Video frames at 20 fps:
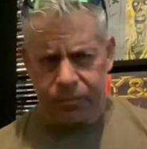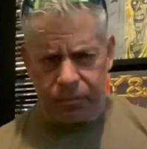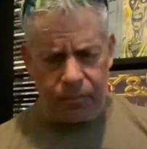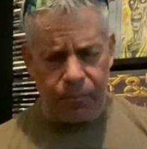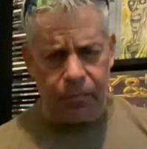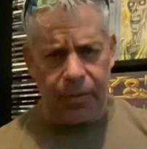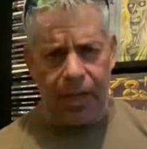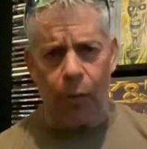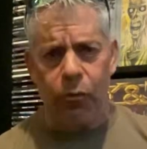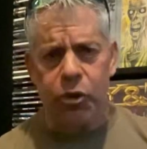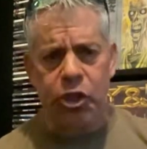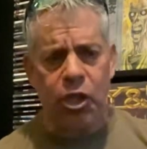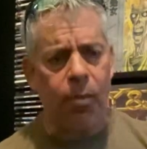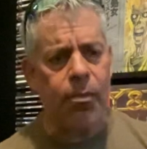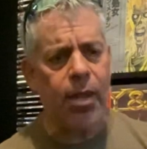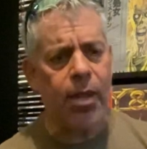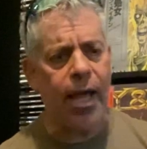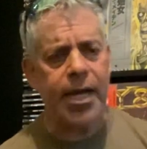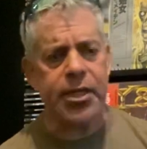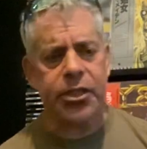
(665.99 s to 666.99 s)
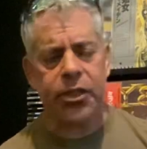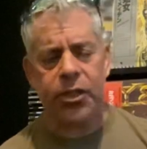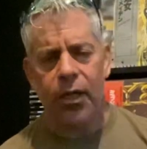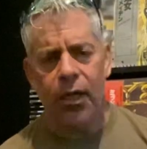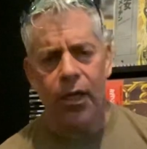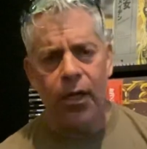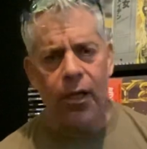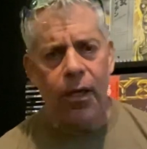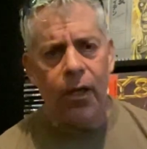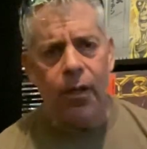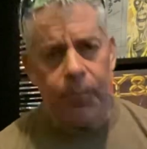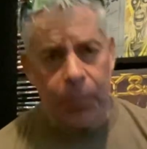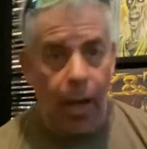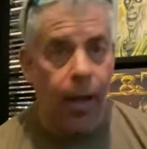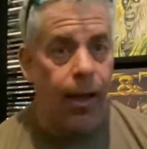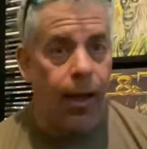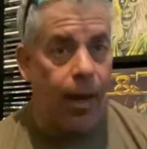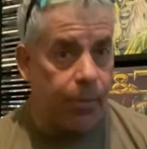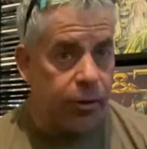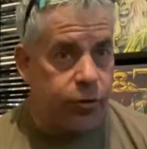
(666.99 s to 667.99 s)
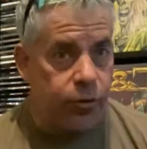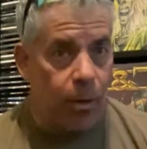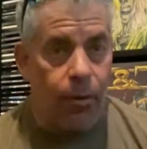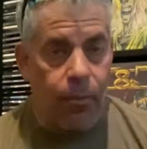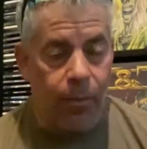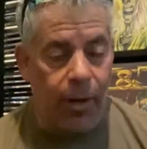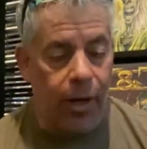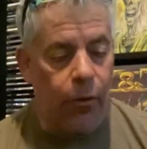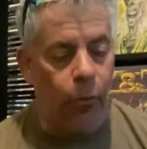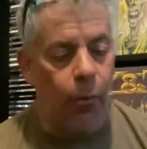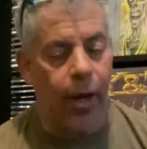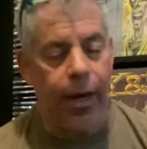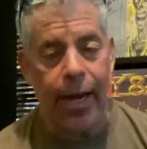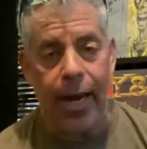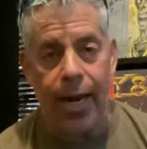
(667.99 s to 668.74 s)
There were some nights, I'm a drummer, by the way,